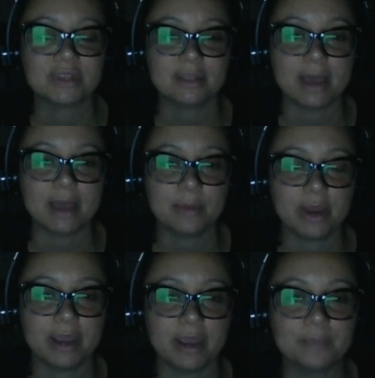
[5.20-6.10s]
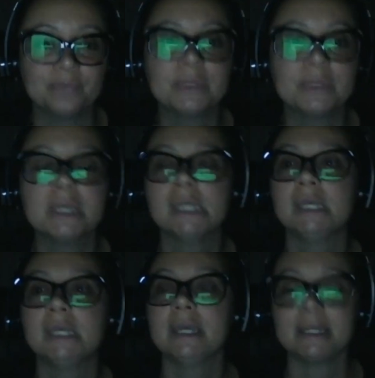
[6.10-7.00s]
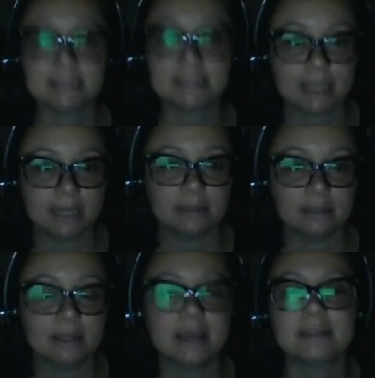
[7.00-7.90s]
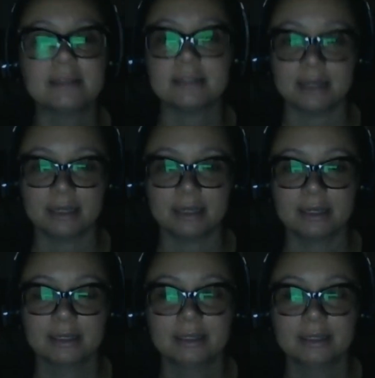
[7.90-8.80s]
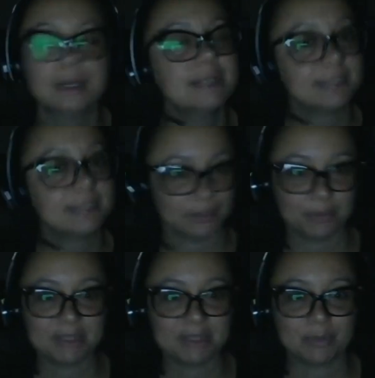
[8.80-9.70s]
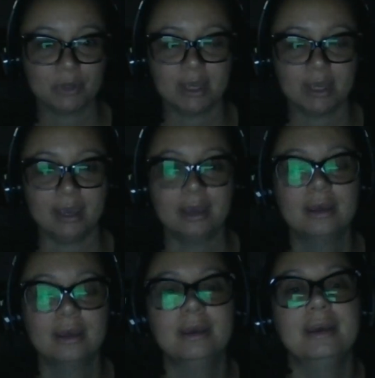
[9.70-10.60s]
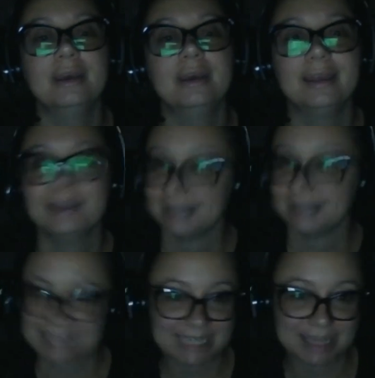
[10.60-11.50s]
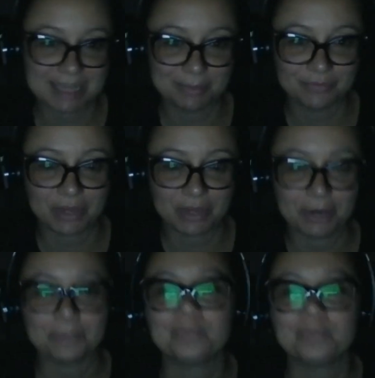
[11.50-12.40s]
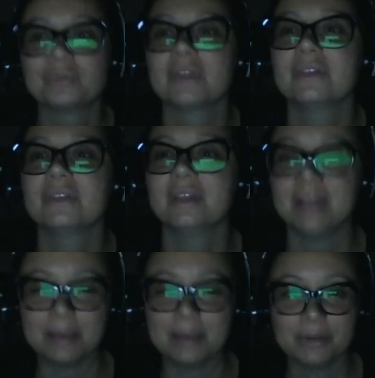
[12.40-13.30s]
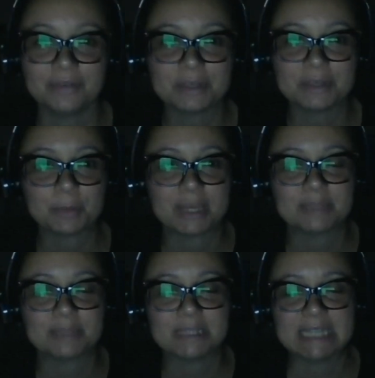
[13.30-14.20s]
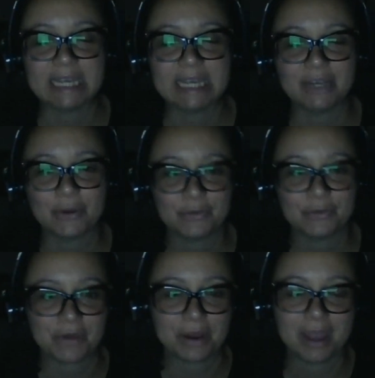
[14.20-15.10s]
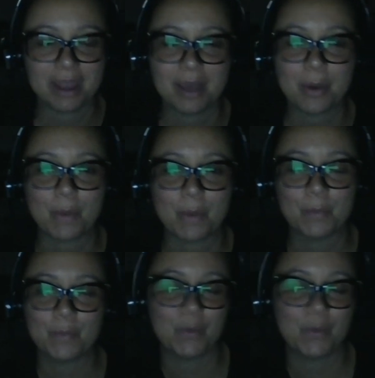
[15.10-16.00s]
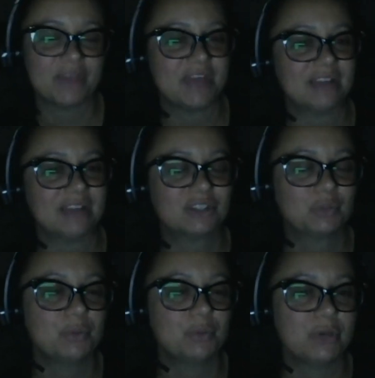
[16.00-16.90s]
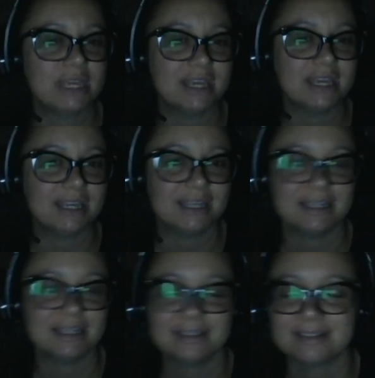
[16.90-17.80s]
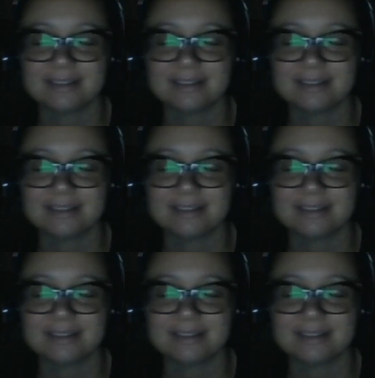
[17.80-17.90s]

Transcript: the library. It's late, it's dark, it's a little bit spooky. It's that time of year. The library Facebook has been taken over with that spooky